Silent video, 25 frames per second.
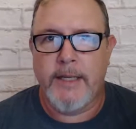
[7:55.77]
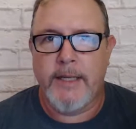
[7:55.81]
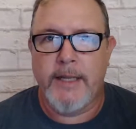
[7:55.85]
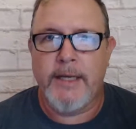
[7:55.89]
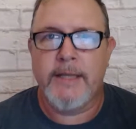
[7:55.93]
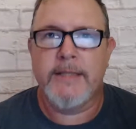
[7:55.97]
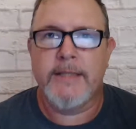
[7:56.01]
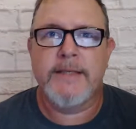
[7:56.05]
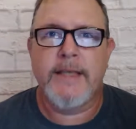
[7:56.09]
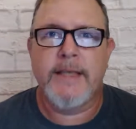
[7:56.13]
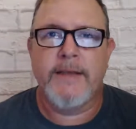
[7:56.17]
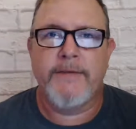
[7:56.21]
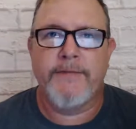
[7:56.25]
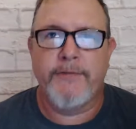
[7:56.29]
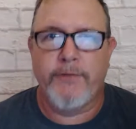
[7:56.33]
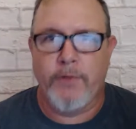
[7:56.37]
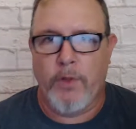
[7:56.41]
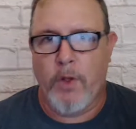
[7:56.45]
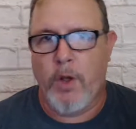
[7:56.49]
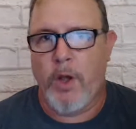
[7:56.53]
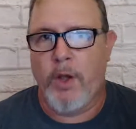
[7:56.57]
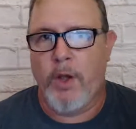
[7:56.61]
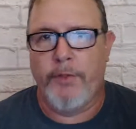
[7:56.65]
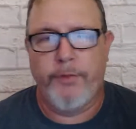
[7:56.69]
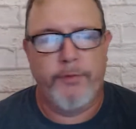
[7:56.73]
It is a
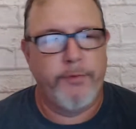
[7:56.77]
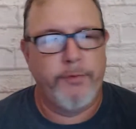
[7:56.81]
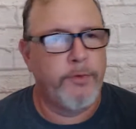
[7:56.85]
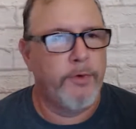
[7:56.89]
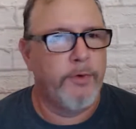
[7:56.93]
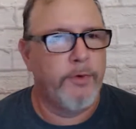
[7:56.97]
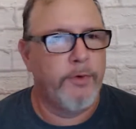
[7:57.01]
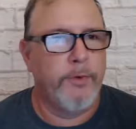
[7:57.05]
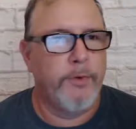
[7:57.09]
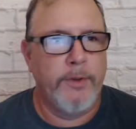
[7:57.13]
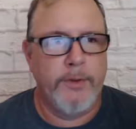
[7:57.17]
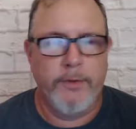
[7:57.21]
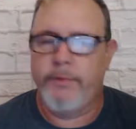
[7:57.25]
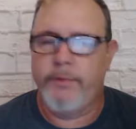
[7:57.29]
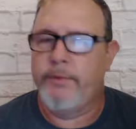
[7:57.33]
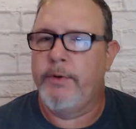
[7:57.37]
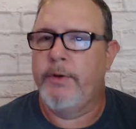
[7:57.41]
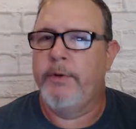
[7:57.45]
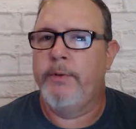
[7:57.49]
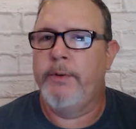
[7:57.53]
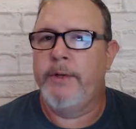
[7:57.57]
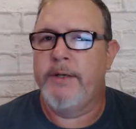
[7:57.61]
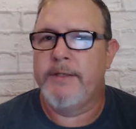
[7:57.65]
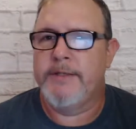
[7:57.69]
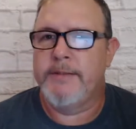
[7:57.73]
flaw through and
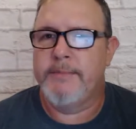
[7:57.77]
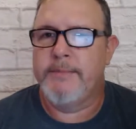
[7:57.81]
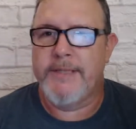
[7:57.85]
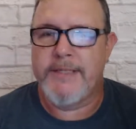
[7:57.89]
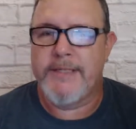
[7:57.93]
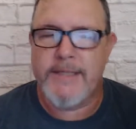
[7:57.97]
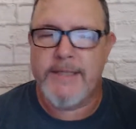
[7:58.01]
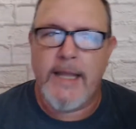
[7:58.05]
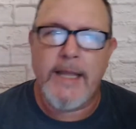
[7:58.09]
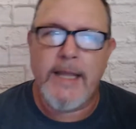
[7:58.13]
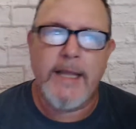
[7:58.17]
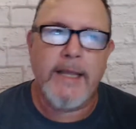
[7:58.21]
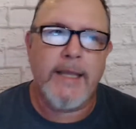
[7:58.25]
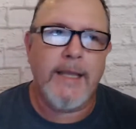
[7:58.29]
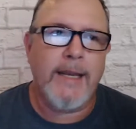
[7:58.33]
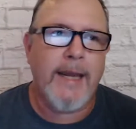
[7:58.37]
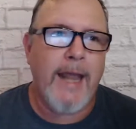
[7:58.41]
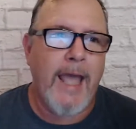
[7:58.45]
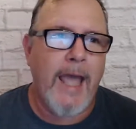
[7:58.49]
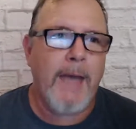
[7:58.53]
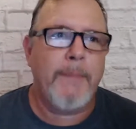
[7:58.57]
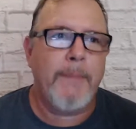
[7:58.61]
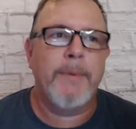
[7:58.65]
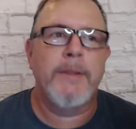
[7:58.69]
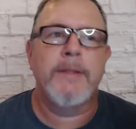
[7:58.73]
through. It is a mistake. It
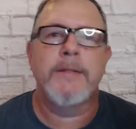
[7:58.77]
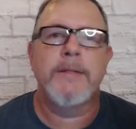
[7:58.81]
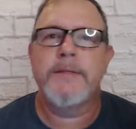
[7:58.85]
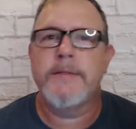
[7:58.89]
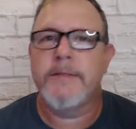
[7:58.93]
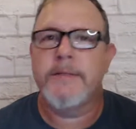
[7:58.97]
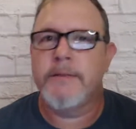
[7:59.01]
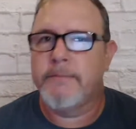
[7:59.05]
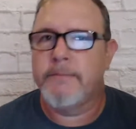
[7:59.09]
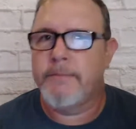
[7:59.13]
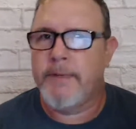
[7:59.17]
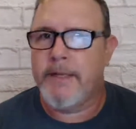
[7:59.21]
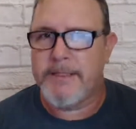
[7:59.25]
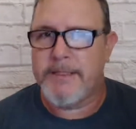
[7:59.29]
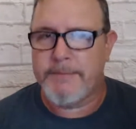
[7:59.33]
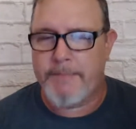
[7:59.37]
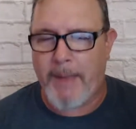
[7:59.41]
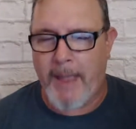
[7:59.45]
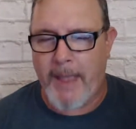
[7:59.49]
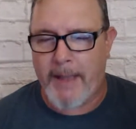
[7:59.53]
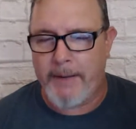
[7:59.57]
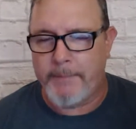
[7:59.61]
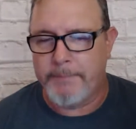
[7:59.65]
happens. It's bad.